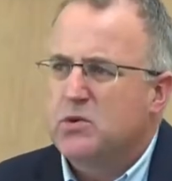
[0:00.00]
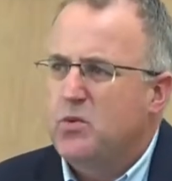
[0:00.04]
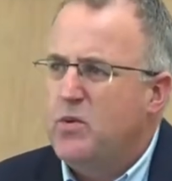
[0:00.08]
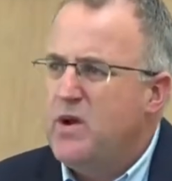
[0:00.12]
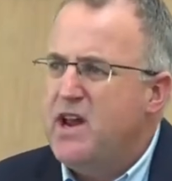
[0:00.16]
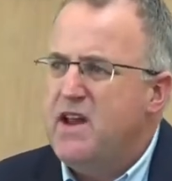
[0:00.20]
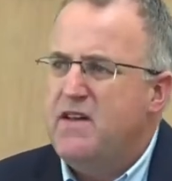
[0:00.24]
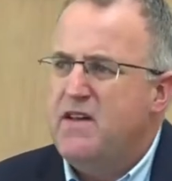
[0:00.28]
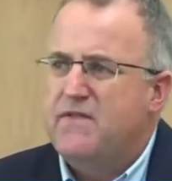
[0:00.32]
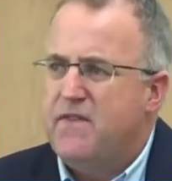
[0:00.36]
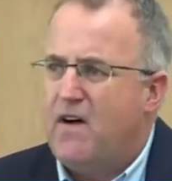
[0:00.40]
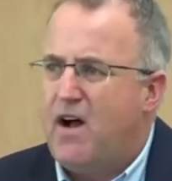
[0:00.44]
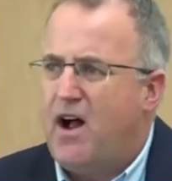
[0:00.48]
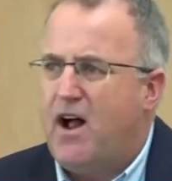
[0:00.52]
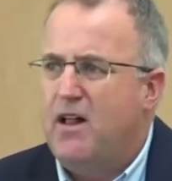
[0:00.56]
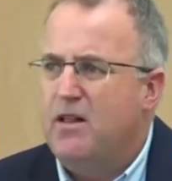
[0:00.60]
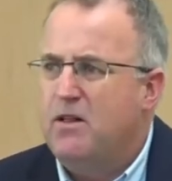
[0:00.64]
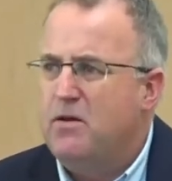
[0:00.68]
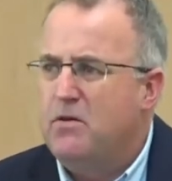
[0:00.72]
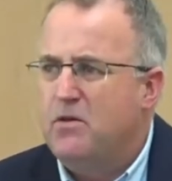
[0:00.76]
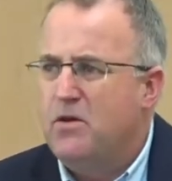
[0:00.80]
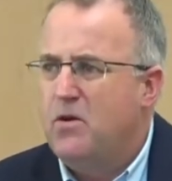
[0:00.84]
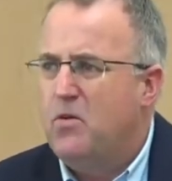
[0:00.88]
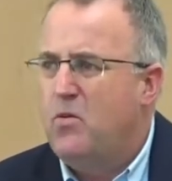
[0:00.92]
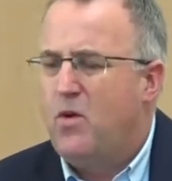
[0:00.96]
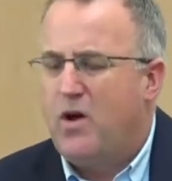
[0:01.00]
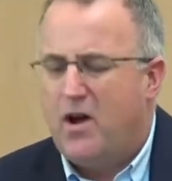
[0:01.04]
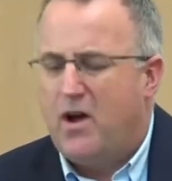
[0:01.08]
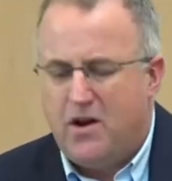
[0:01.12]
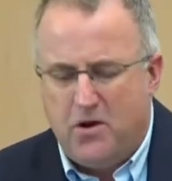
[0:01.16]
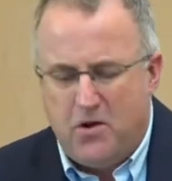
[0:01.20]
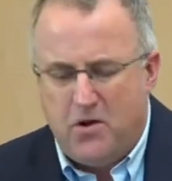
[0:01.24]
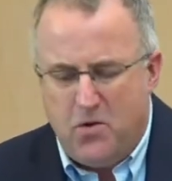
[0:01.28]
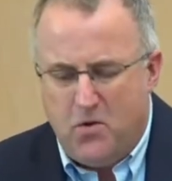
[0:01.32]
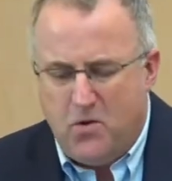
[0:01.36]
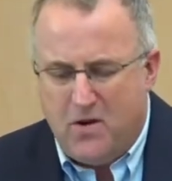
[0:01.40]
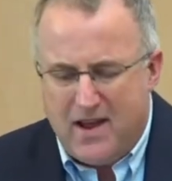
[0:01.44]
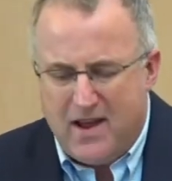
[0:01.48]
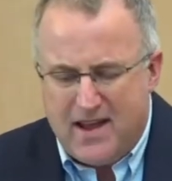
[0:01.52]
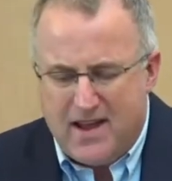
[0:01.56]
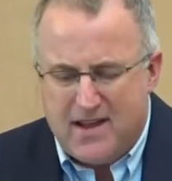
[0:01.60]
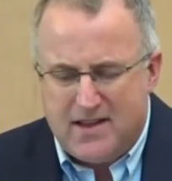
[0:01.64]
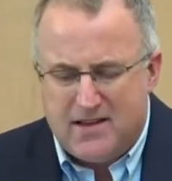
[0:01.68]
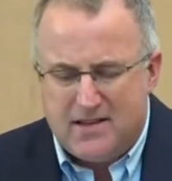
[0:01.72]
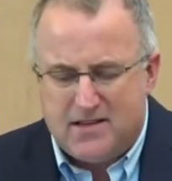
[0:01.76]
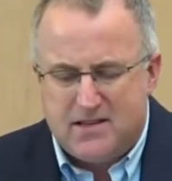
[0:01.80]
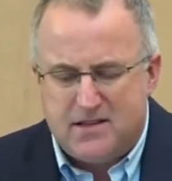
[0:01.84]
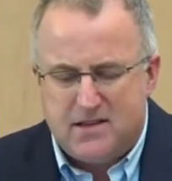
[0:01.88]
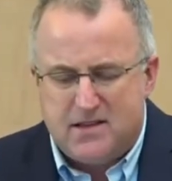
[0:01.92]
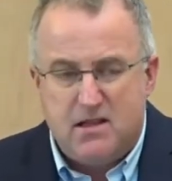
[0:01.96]
we follow the one who
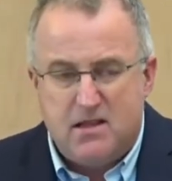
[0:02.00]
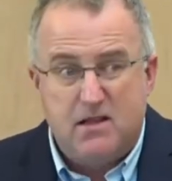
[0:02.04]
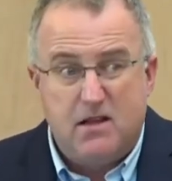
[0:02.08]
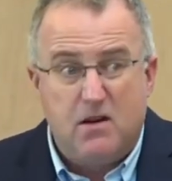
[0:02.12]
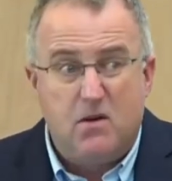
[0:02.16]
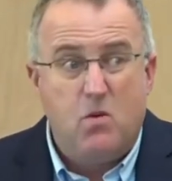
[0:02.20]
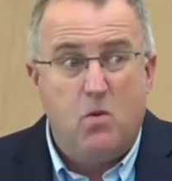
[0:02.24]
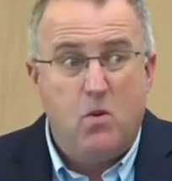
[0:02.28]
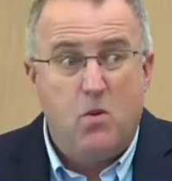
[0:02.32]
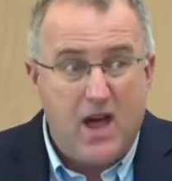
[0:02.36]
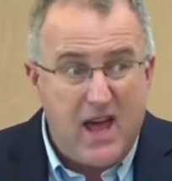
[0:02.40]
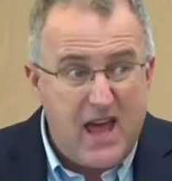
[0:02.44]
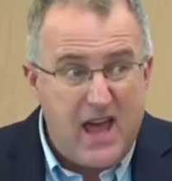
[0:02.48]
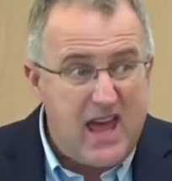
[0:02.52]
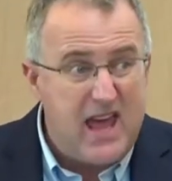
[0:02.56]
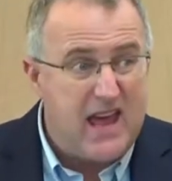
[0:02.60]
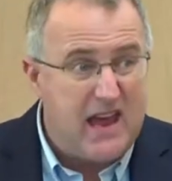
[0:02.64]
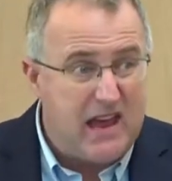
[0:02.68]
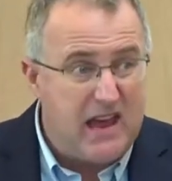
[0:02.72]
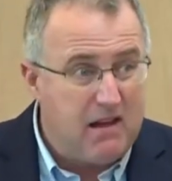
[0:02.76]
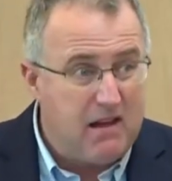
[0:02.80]
is the way.